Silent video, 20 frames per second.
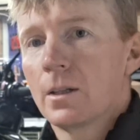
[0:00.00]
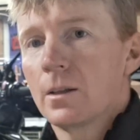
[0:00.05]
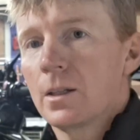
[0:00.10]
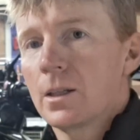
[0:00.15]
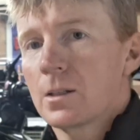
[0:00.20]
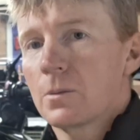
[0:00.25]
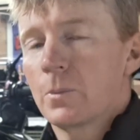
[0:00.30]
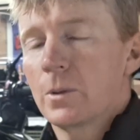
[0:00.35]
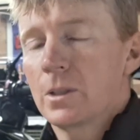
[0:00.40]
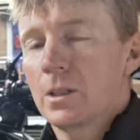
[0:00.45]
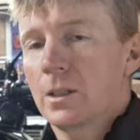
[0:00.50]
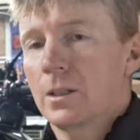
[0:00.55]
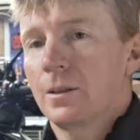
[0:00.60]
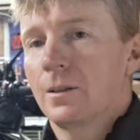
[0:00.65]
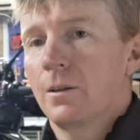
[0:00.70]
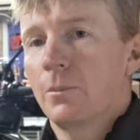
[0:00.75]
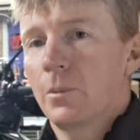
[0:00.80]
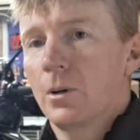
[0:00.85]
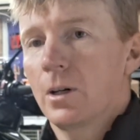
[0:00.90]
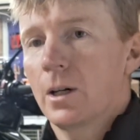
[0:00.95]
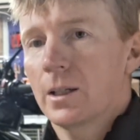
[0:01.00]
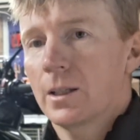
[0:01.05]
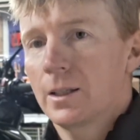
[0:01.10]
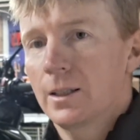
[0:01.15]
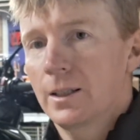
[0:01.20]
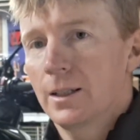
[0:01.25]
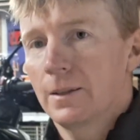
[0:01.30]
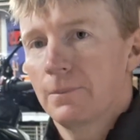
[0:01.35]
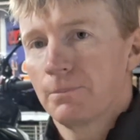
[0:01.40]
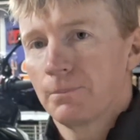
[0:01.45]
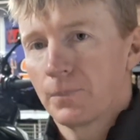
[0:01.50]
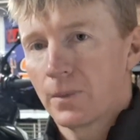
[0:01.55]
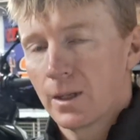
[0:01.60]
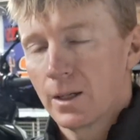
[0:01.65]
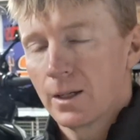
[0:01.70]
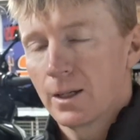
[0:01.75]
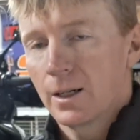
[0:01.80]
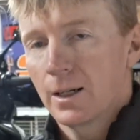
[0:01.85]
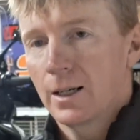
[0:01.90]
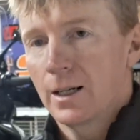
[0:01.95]
This particular bike here,
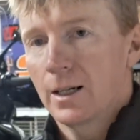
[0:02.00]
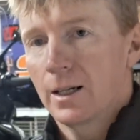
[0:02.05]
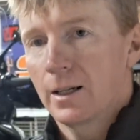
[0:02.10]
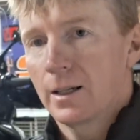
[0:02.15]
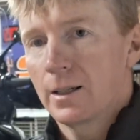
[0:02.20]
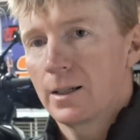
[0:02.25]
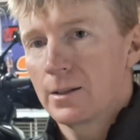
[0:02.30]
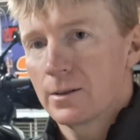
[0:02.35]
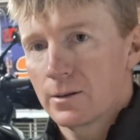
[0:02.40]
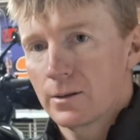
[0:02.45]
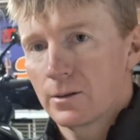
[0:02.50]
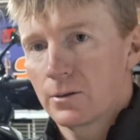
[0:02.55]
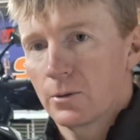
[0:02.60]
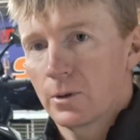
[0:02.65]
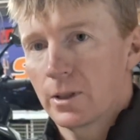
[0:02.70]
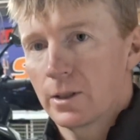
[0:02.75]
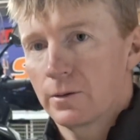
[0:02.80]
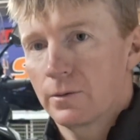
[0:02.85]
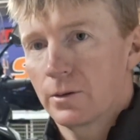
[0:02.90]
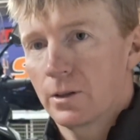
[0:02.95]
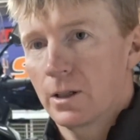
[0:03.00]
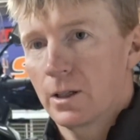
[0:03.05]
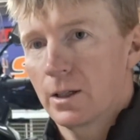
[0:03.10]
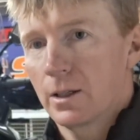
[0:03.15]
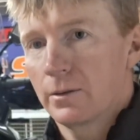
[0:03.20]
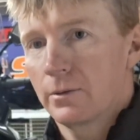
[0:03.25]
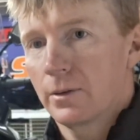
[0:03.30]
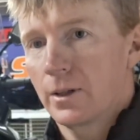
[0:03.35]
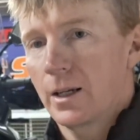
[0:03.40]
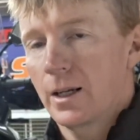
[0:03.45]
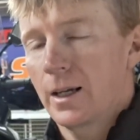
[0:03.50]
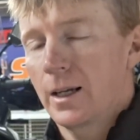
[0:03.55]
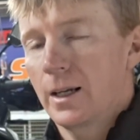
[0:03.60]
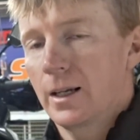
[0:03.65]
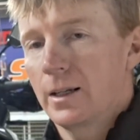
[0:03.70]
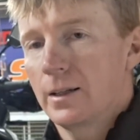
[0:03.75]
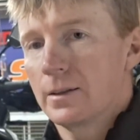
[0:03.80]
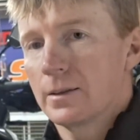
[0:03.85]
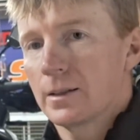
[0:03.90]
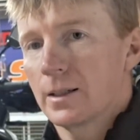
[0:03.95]
is the 25,
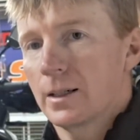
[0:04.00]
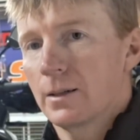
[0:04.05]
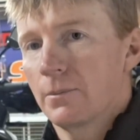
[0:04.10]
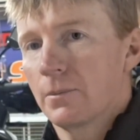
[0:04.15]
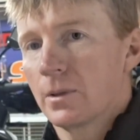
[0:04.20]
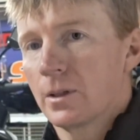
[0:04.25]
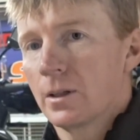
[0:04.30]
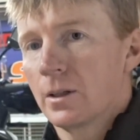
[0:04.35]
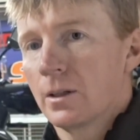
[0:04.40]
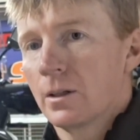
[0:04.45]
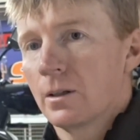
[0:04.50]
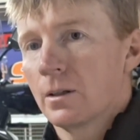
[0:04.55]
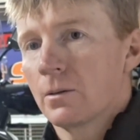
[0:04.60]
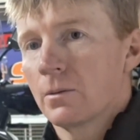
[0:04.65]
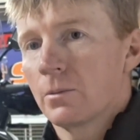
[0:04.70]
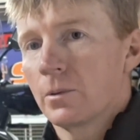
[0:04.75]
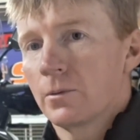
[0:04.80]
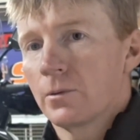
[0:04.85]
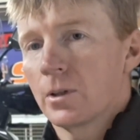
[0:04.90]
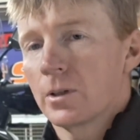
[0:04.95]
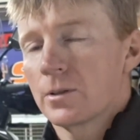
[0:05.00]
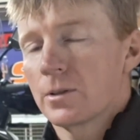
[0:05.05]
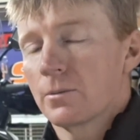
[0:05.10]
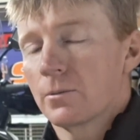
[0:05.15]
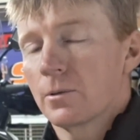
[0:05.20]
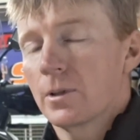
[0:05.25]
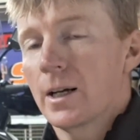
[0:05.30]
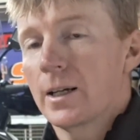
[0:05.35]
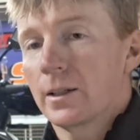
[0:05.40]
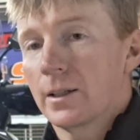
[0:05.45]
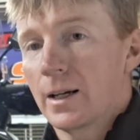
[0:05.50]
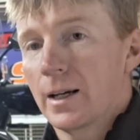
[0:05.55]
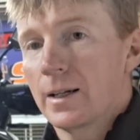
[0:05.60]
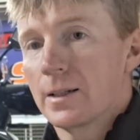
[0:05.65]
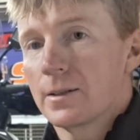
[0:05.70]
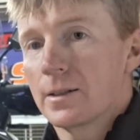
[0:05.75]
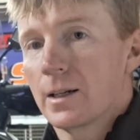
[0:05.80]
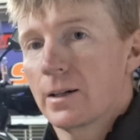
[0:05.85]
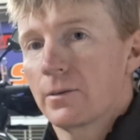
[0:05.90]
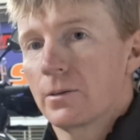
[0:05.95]
and we've got some great
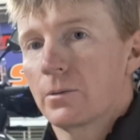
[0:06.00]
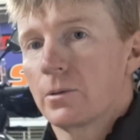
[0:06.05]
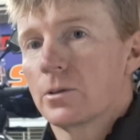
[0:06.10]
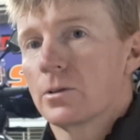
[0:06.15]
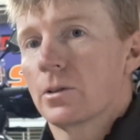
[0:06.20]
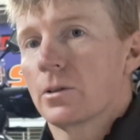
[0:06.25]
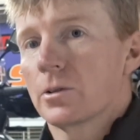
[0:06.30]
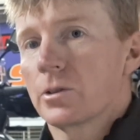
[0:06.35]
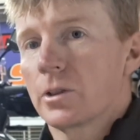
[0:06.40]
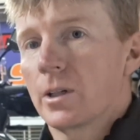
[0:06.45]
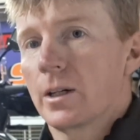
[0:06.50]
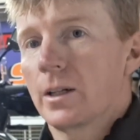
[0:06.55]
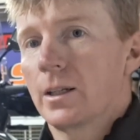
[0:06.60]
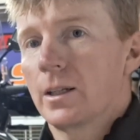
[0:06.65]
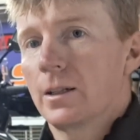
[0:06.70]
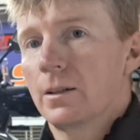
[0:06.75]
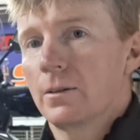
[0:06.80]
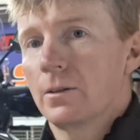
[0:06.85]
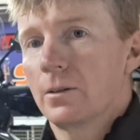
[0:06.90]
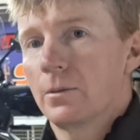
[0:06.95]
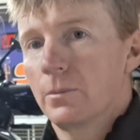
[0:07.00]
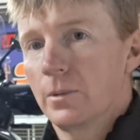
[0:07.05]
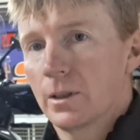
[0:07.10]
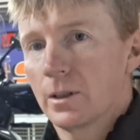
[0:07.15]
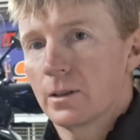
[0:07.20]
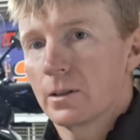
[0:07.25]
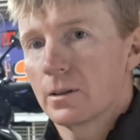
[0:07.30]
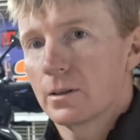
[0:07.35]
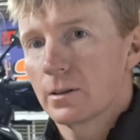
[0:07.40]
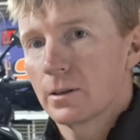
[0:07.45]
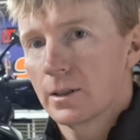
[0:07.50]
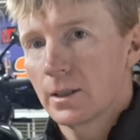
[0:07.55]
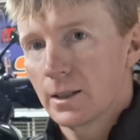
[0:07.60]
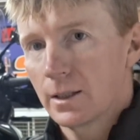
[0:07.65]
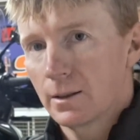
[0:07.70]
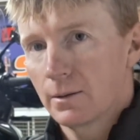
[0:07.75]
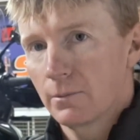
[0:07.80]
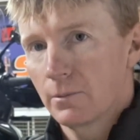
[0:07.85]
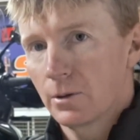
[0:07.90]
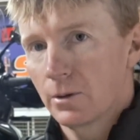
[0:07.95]
gains out of it, which I'll show you here in a minute
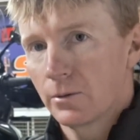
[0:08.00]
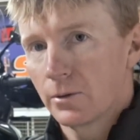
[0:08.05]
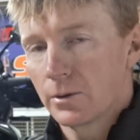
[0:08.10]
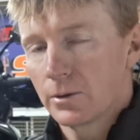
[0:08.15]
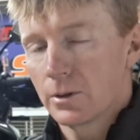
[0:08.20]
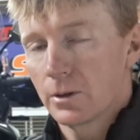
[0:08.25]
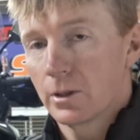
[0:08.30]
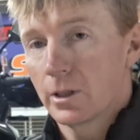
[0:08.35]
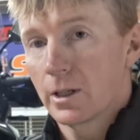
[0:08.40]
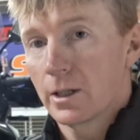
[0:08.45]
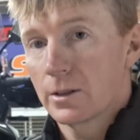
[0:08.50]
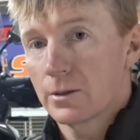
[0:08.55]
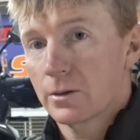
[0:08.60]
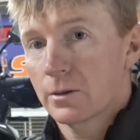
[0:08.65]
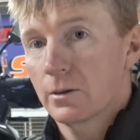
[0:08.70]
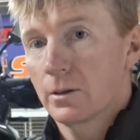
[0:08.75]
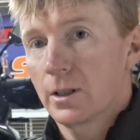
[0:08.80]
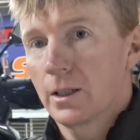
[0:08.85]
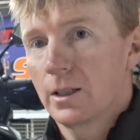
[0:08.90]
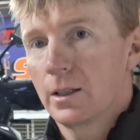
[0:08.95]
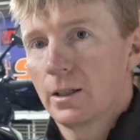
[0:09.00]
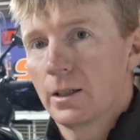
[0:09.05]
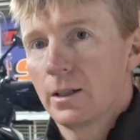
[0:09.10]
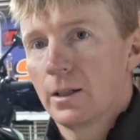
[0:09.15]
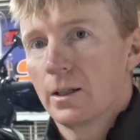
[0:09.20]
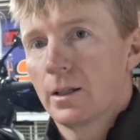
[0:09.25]
on the dyno screen.